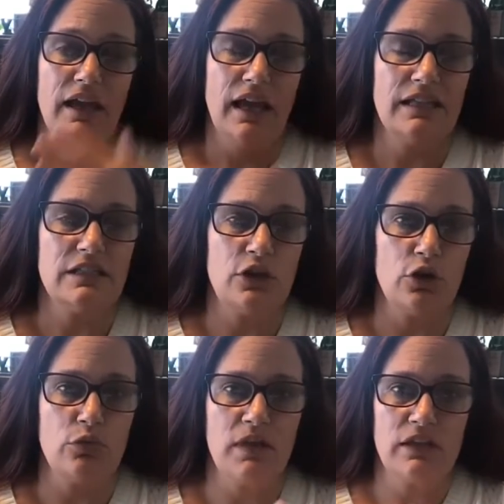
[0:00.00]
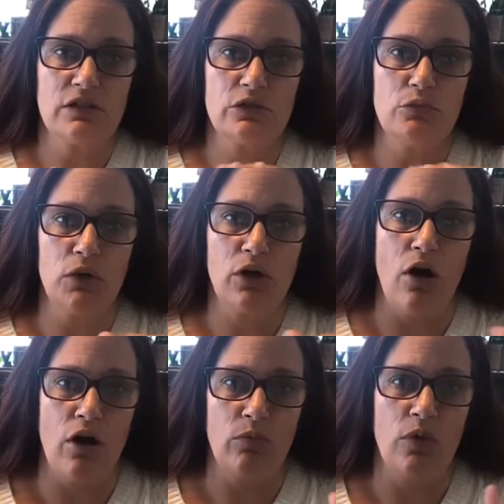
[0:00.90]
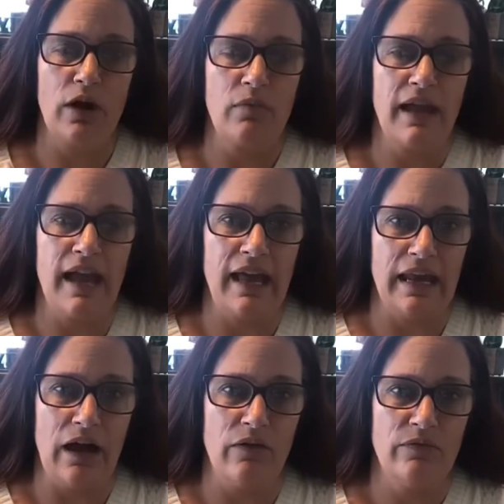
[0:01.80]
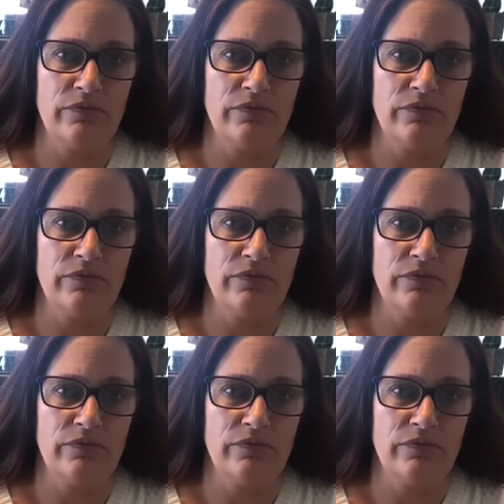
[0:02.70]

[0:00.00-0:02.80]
and 0 being super calm, where am I at now?